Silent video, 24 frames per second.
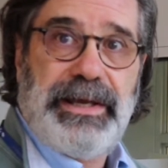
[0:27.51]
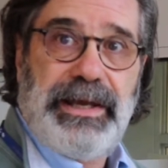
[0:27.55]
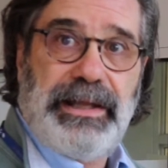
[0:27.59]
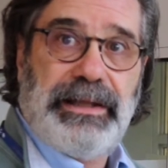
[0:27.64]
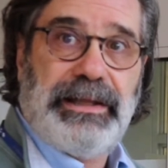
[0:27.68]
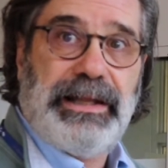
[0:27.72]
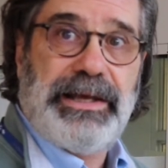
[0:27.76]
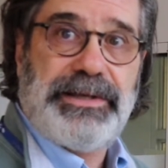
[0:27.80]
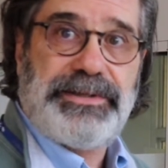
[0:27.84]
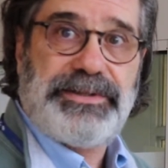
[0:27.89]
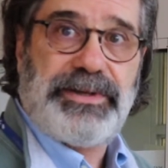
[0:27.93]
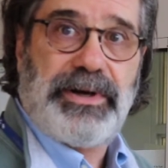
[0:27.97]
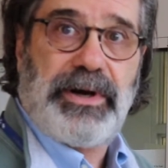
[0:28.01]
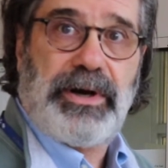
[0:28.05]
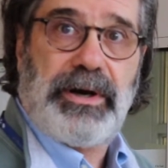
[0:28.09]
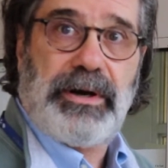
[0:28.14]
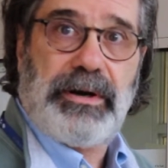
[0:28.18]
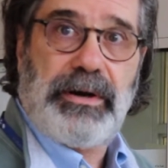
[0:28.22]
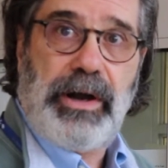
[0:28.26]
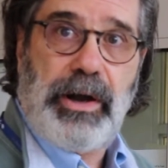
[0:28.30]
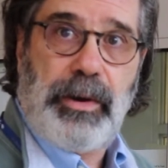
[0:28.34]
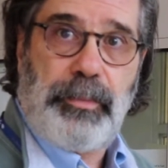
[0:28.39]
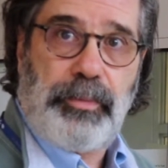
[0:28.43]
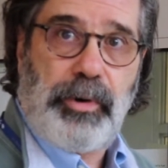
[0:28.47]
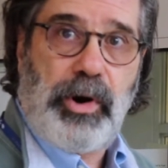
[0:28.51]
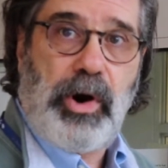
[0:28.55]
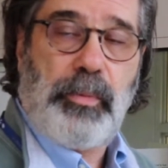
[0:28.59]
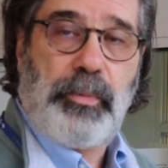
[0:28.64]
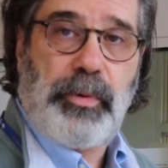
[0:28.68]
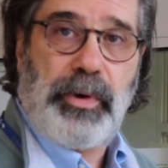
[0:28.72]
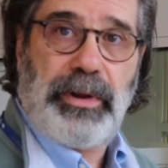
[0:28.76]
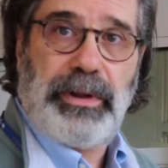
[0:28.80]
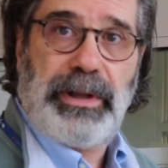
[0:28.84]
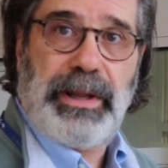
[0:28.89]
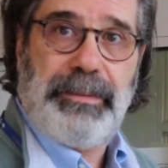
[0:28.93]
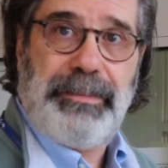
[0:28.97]
unless they're
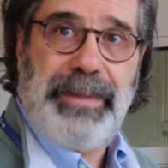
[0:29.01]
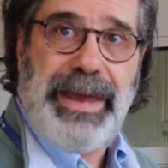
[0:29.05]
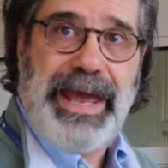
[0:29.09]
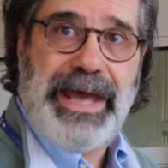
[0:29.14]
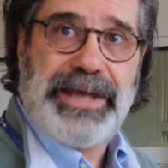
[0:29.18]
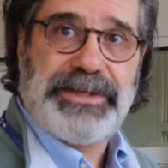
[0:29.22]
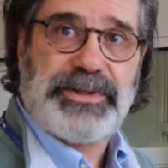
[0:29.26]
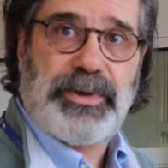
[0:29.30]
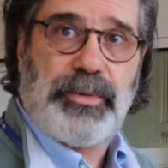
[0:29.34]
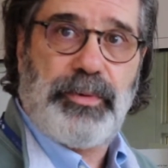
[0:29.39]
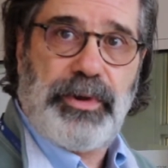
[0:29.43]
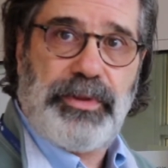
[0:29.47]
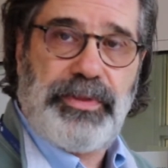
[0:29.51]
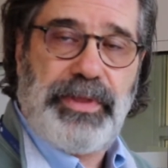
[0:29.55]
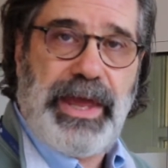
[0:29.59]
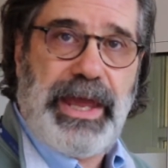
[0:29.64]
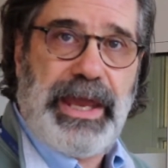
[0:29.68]
appropriately masked with